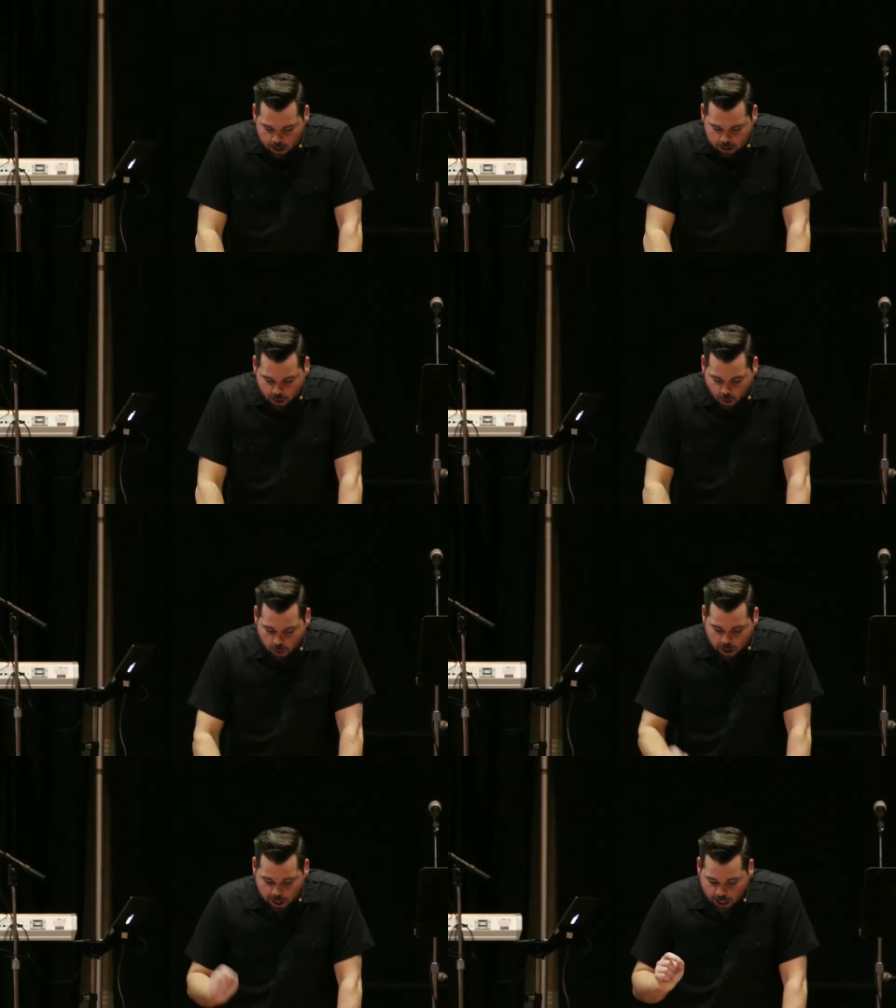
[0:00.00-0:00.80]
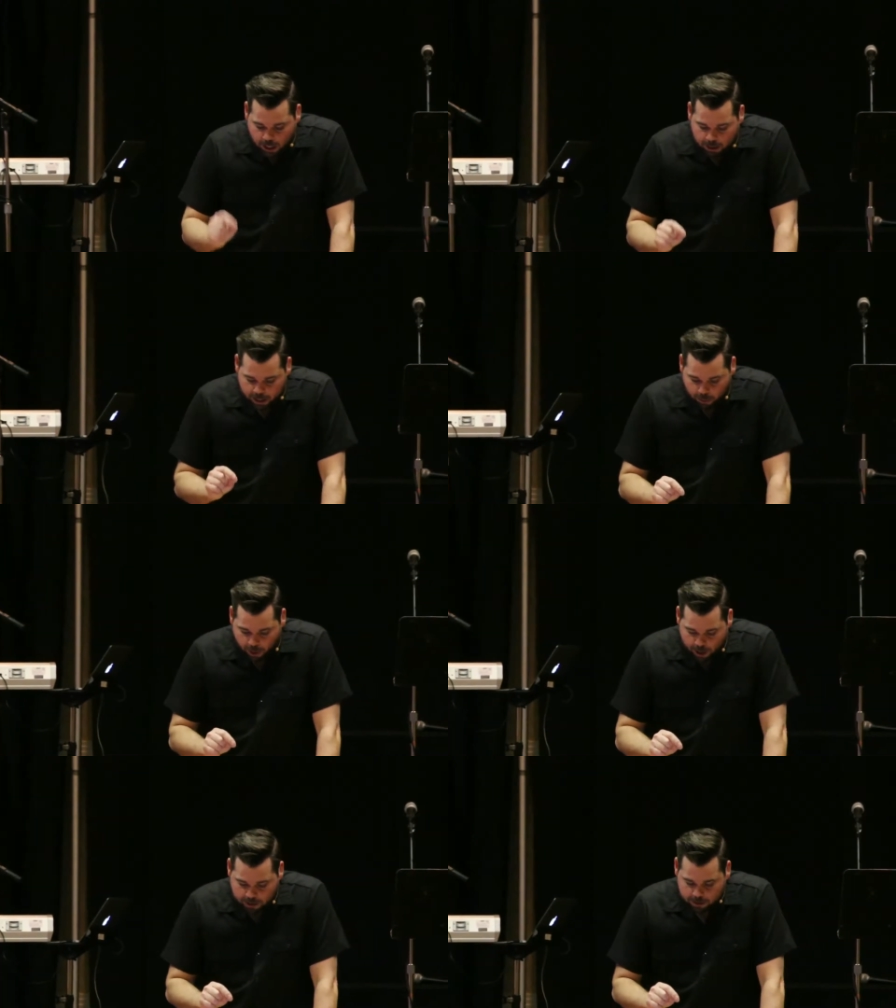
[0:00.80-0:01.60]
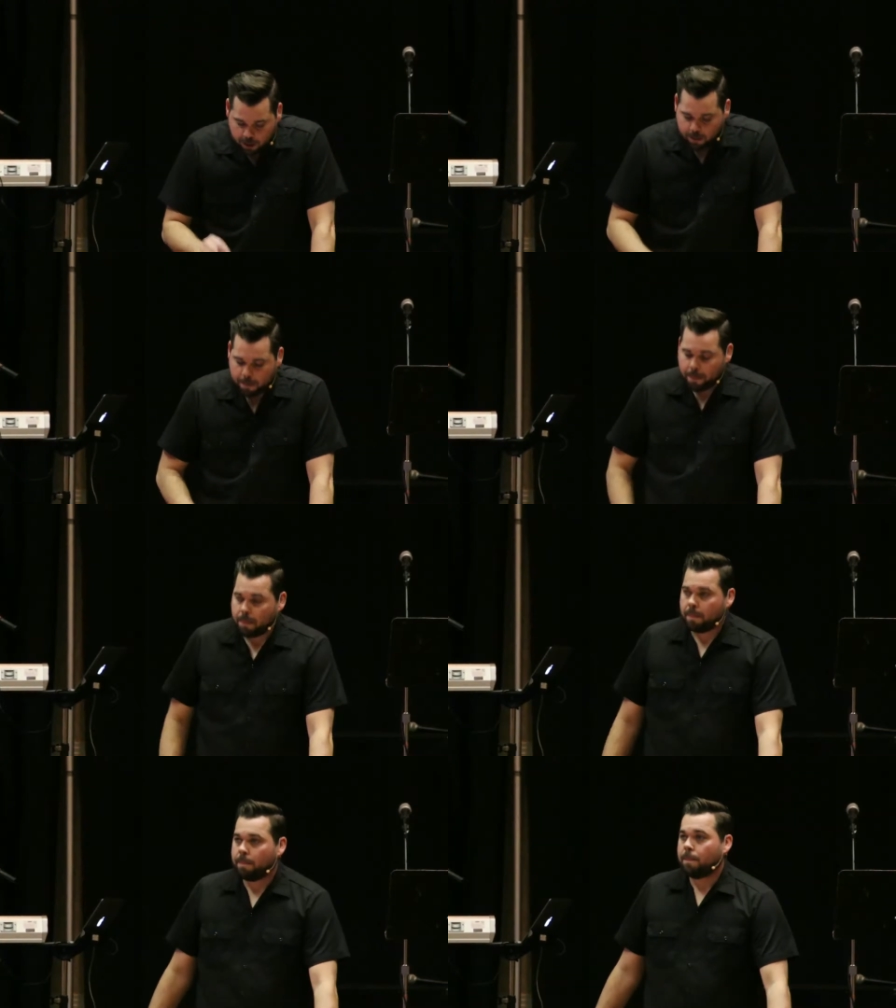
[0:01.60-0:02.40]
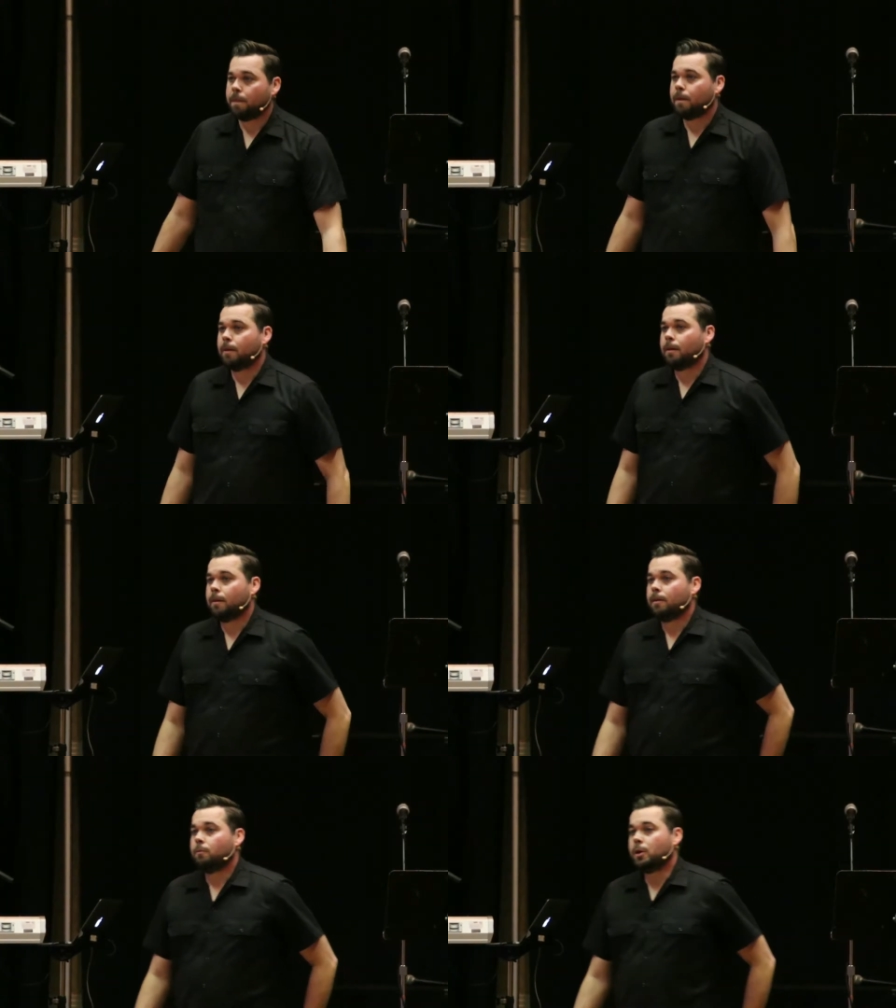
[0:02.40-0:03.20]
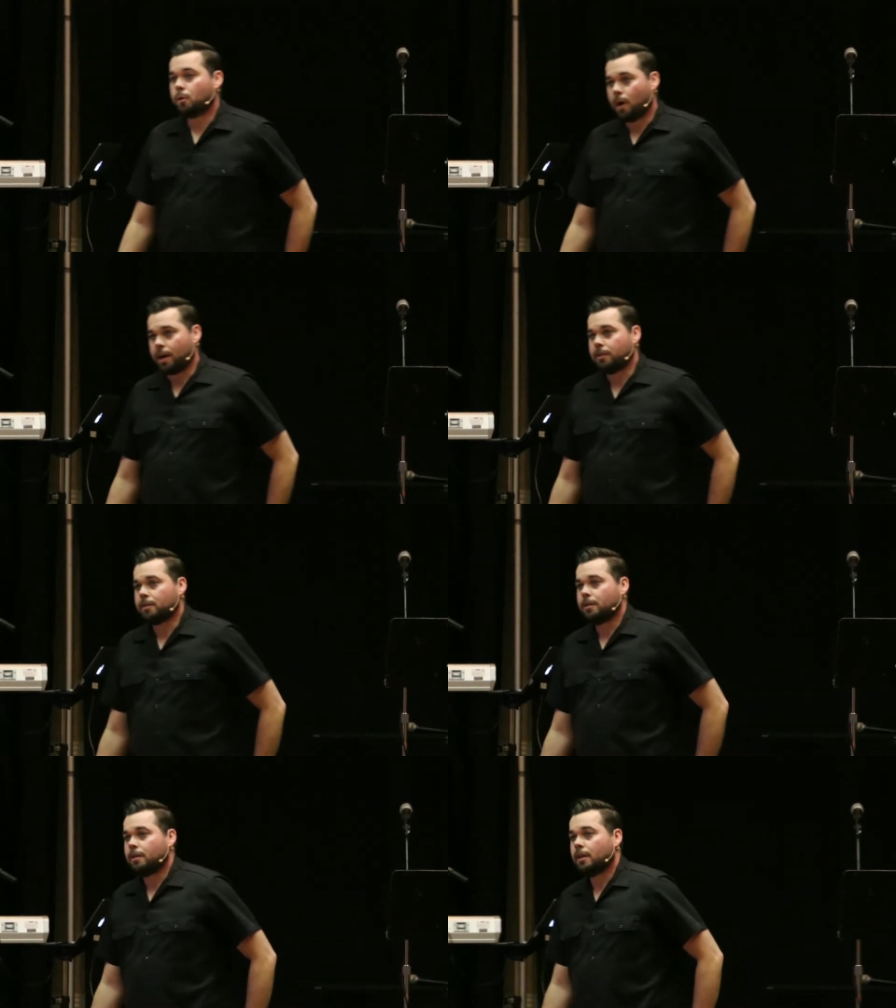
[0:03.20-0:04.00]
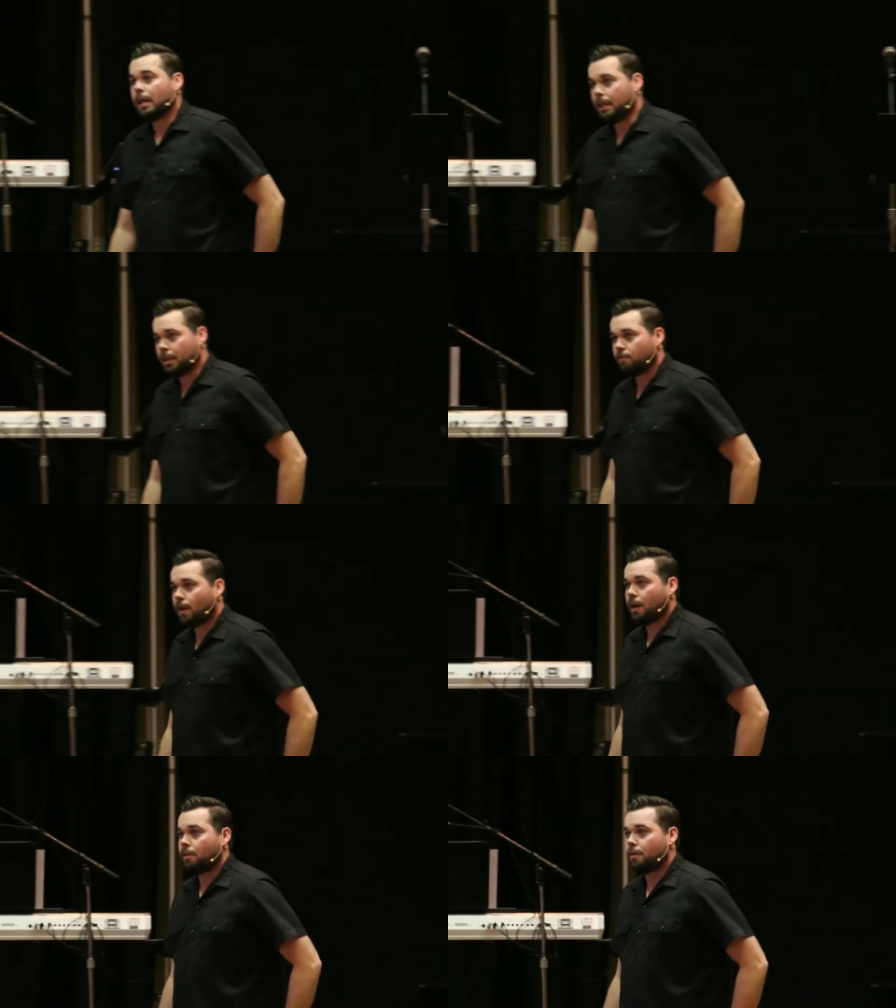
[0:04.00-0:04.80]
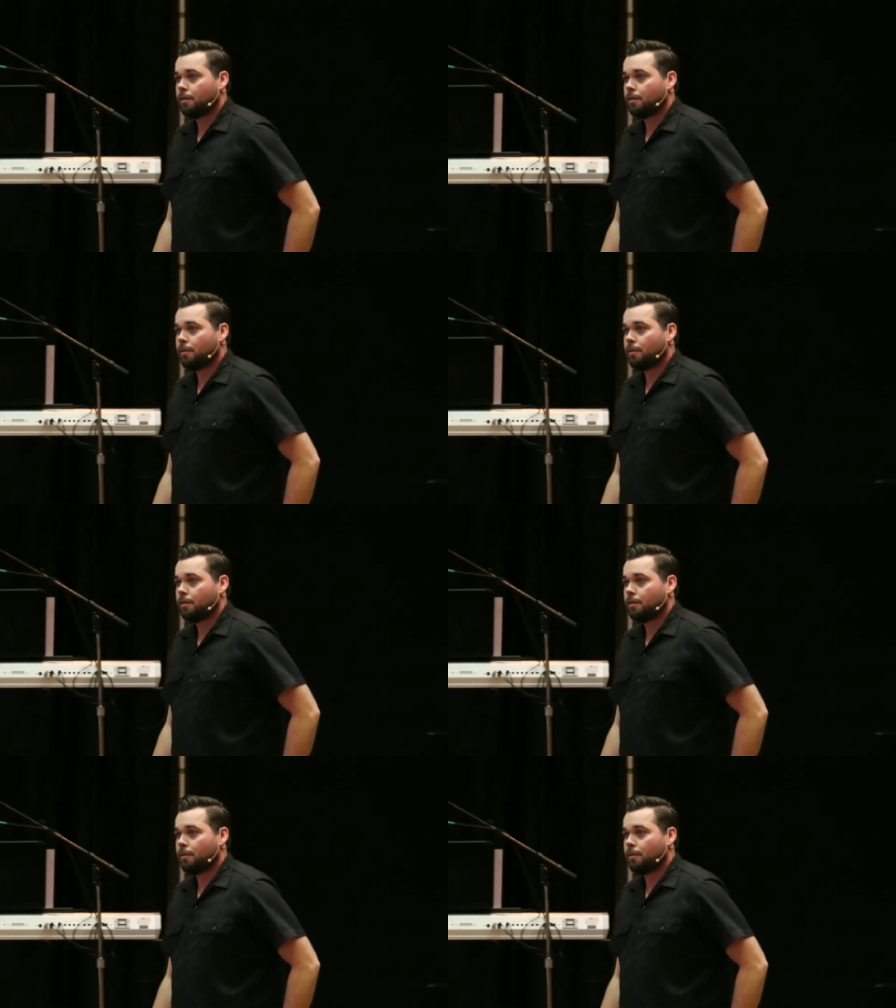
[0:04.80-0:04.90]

So, healing grace requires healing faith.